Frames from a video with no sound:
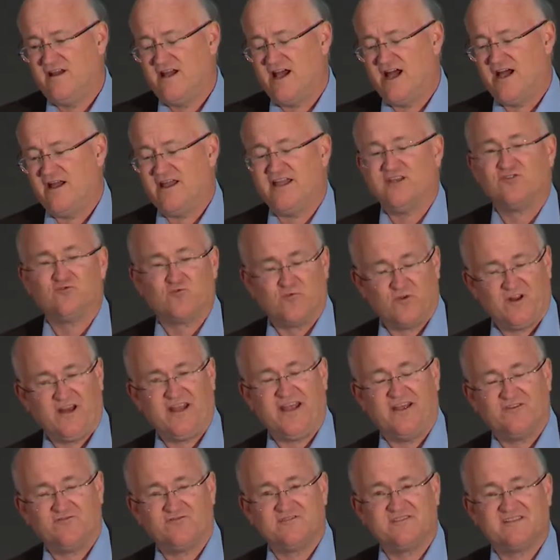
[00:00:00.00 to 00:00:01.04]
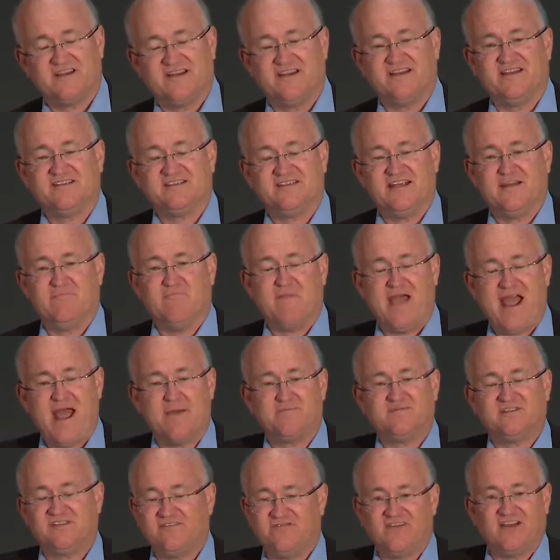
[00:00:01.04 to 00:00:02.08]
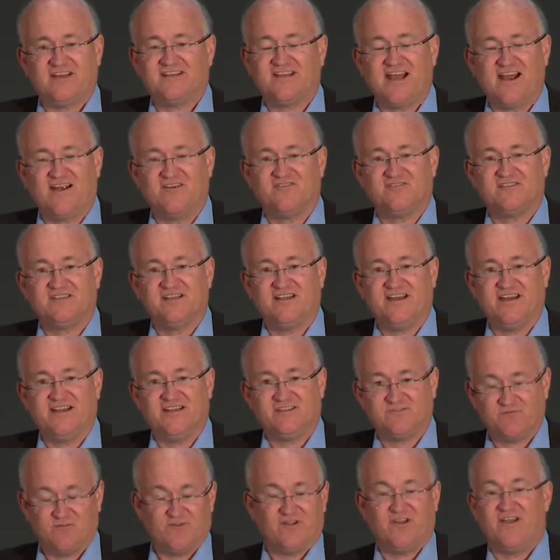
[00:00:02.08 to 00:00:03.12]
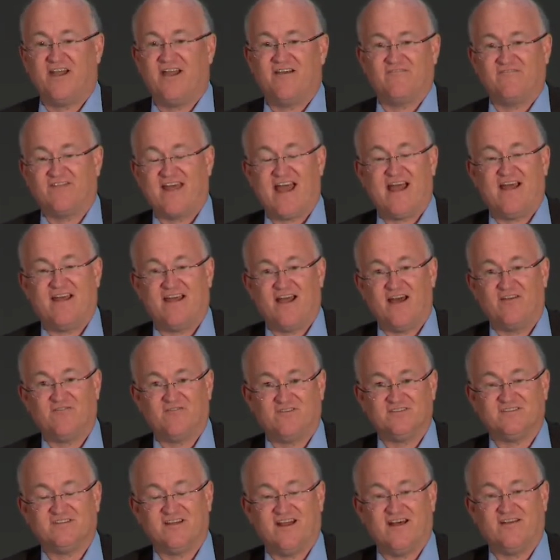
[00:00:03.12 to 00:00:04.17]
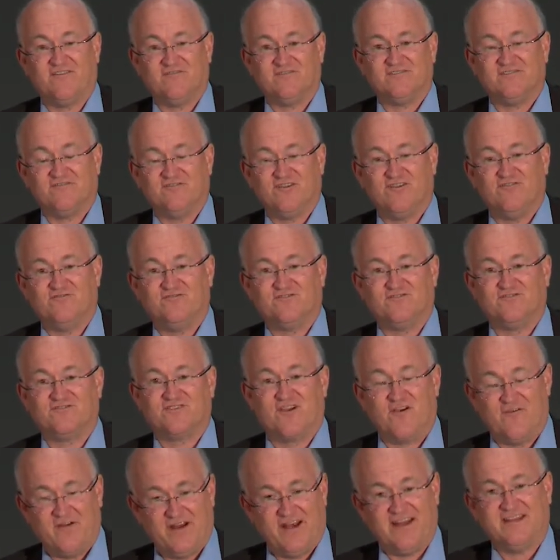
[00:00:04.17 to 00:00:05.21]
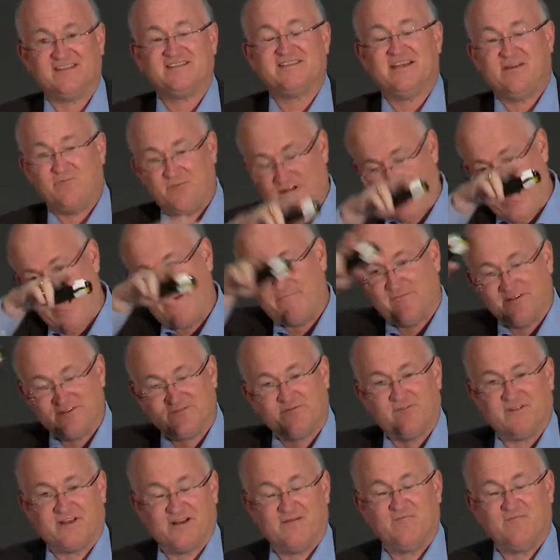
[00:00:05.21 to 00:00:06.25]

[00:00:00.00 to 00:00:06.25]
Uh, it's really interesting to see maps of entire cities where you have hundreds and hundreds of users going and seeing what happens with